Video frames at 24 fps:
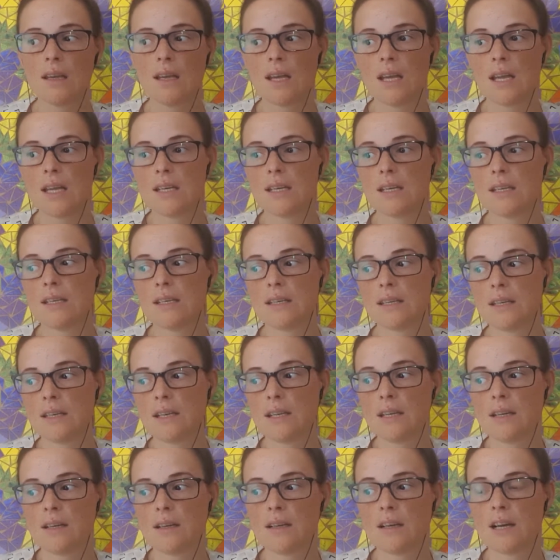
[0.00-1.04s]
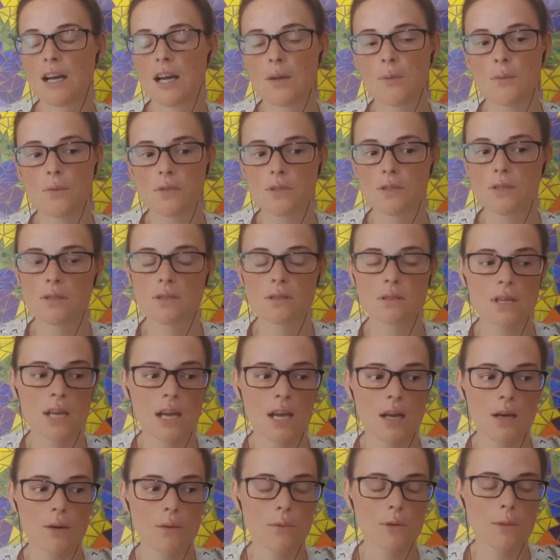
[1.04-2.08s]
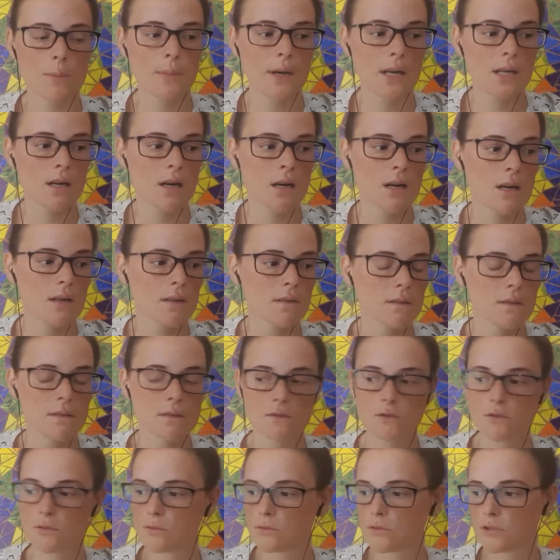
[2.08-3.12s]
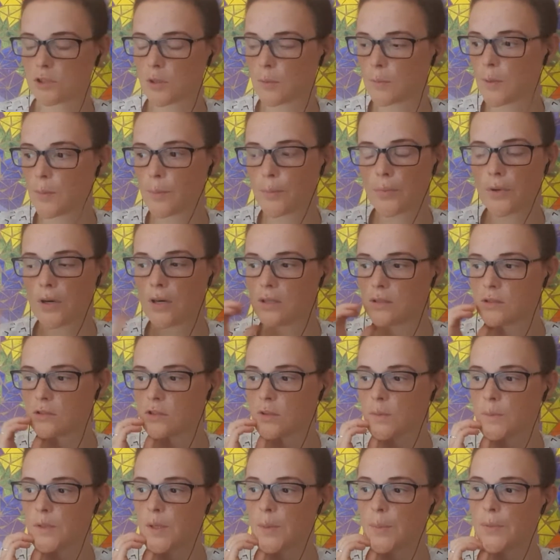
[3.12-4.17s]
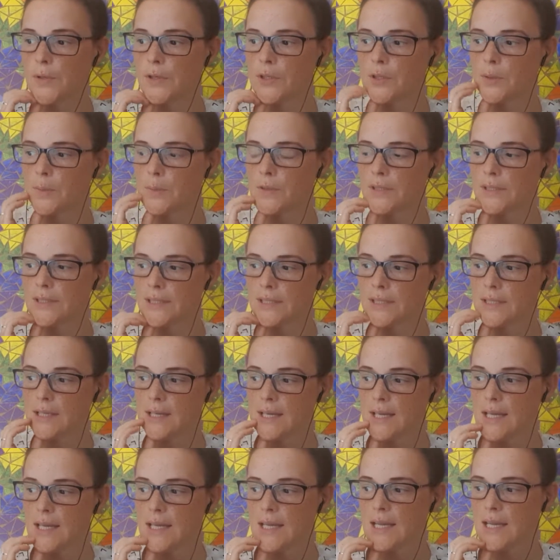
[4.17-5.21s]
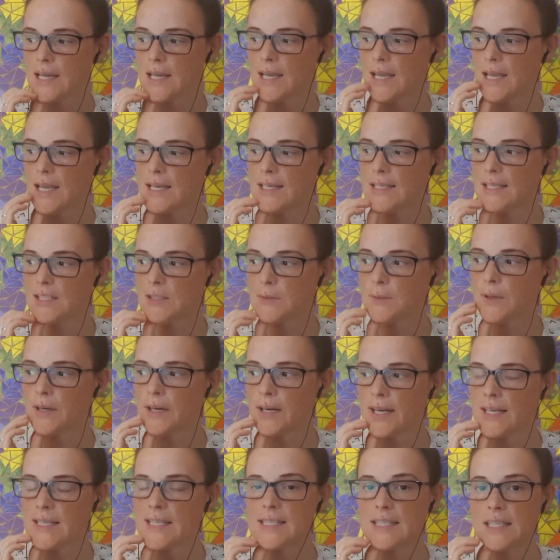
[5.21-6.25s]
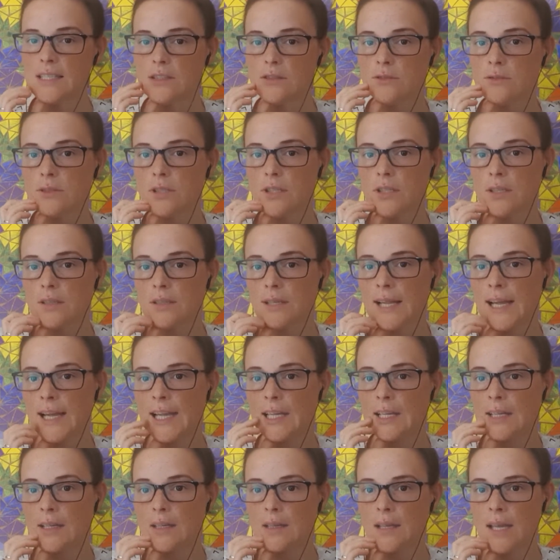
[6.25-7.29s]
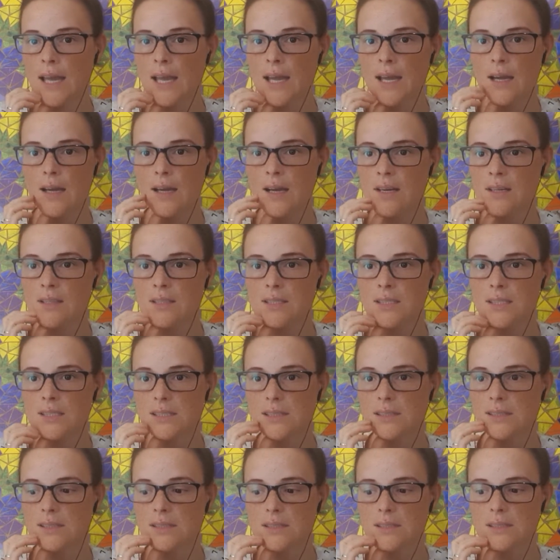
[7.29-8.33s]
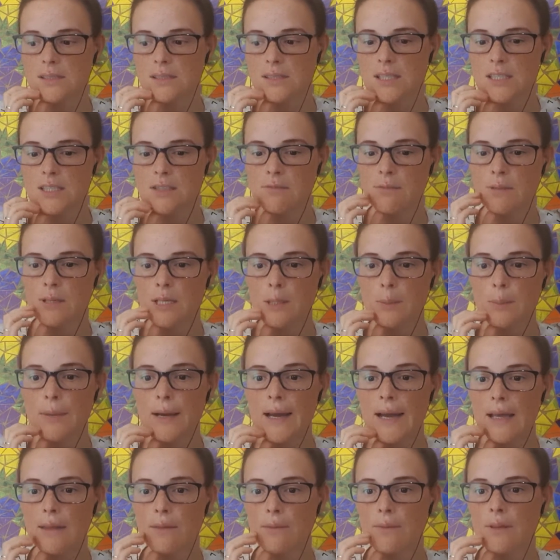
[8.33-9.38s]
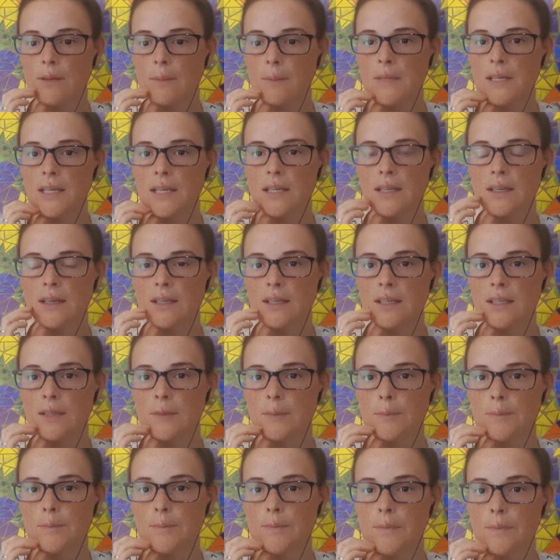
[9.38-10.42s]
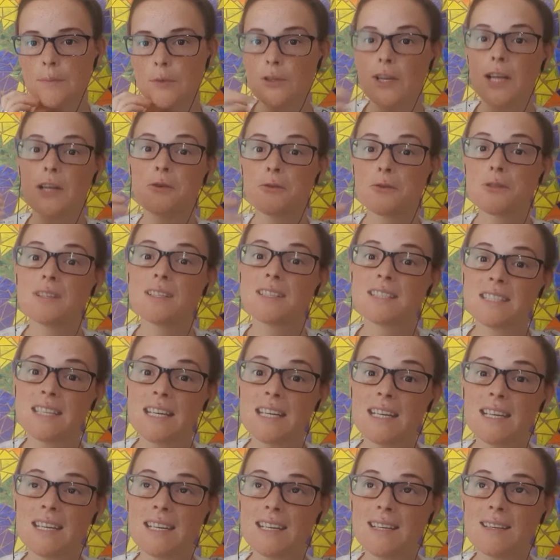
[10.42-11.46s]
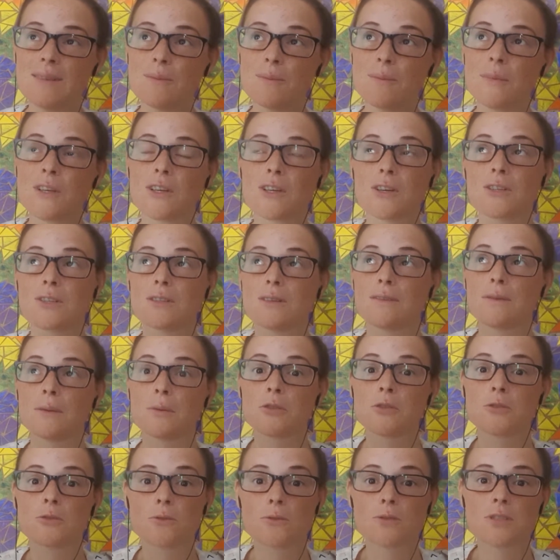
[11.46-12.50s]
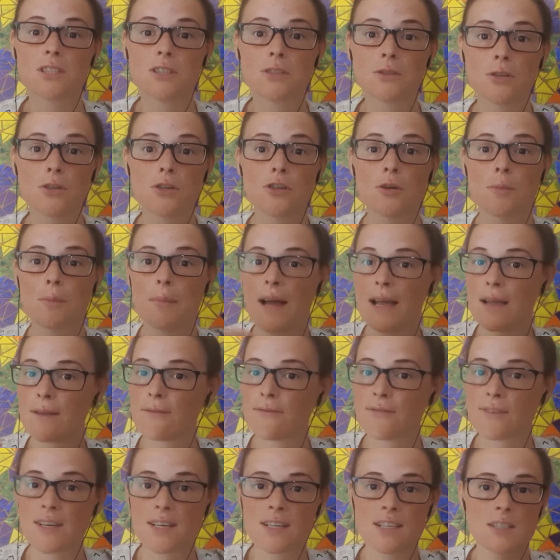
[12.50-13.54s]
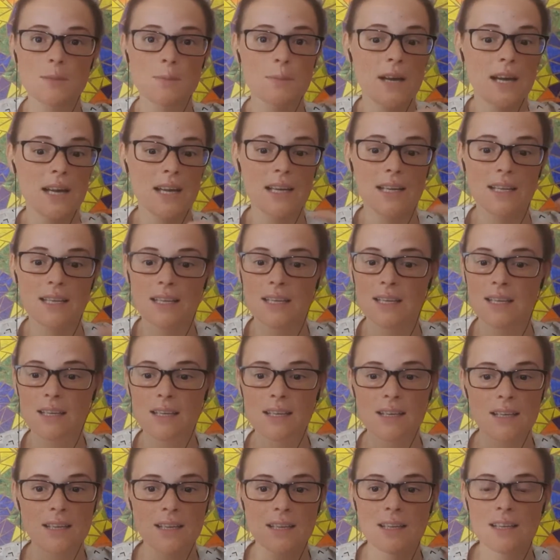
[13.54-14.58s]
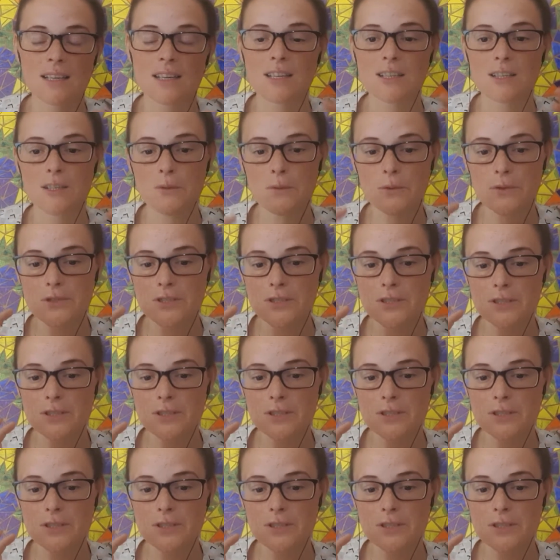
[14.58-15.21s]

and I was with my aunt to some appointment, and that's where I said to her, like, aunt, it's really bad with me. But I couldn't say, because I was losing her, my fears, it was